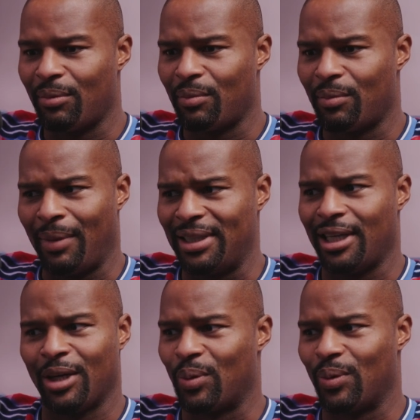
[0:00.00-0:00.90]
My
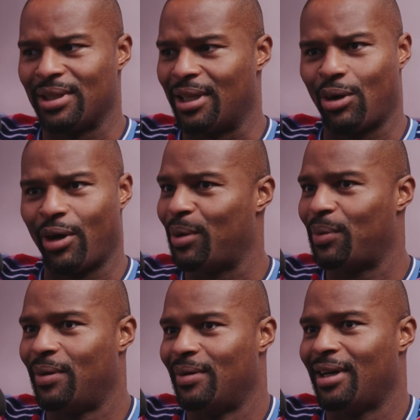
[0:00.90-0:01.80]
childhood was incredible.
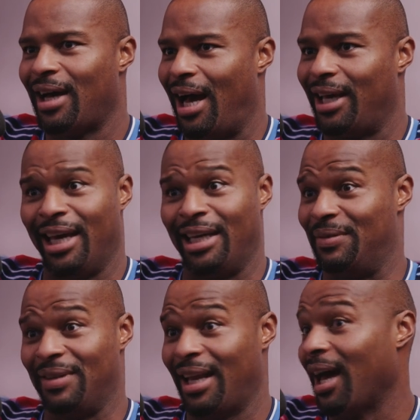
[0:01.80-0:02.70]
Mm. I can't
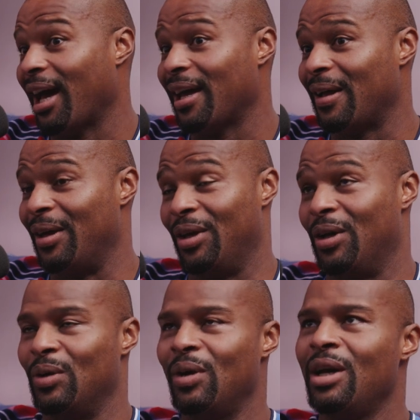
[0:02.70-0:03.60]
even lie. You
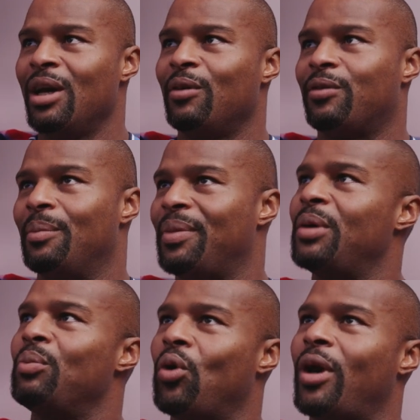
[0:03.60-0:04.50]
know, from
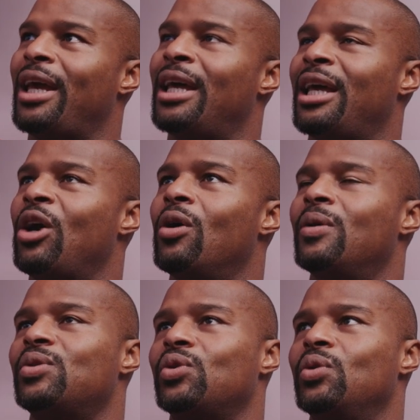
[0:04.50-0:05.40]
being born here and then
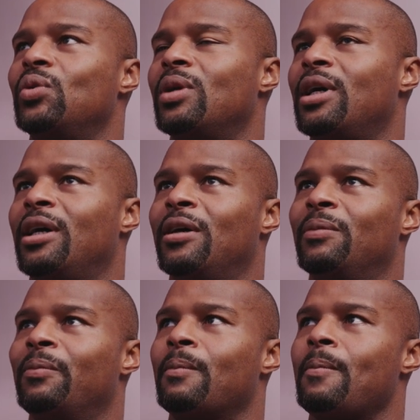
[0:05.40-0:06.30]
going
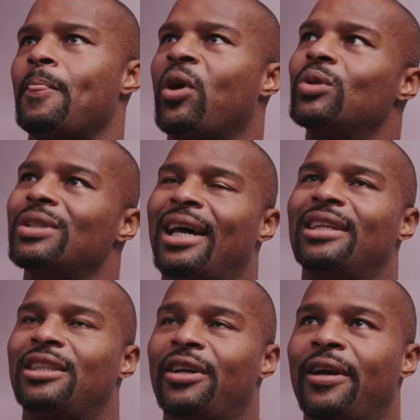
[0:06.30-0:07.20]
to
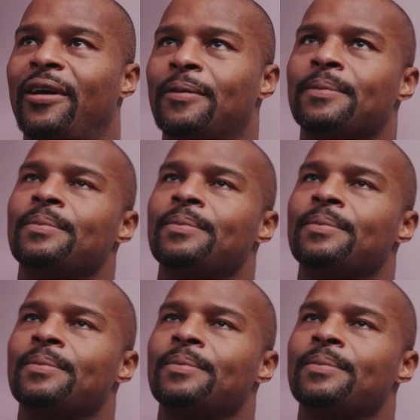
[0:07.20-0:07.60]
Nigeria.